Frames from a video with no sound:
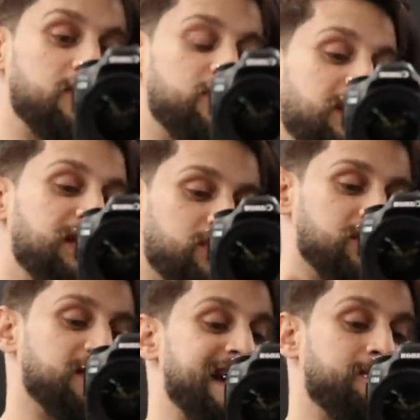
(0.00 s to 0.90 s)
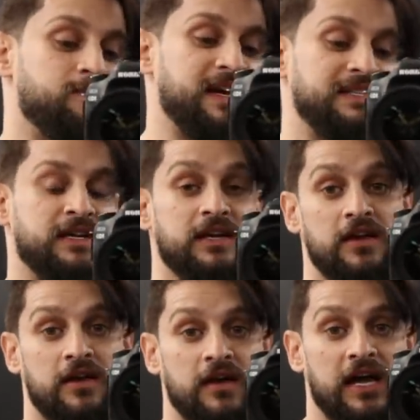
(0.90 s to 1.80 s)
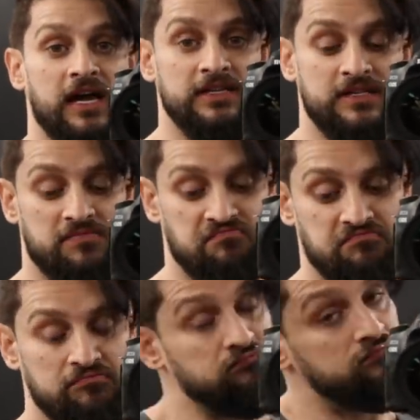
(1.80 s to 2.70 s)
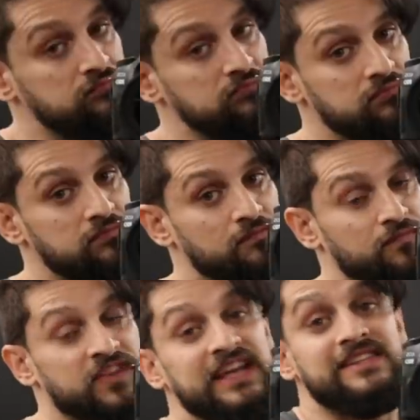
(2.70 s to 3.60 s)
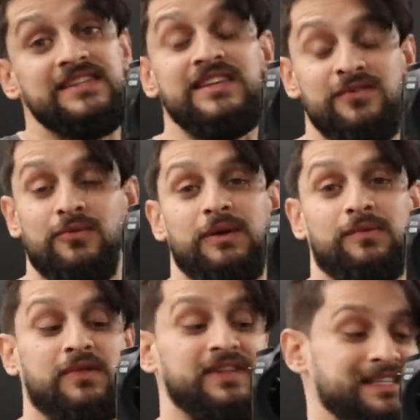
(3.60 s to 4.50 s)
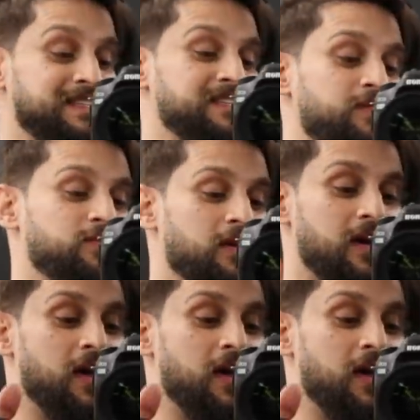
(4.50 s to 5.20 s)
machine, it just adapts better. And that's the secret, people. That's the secret.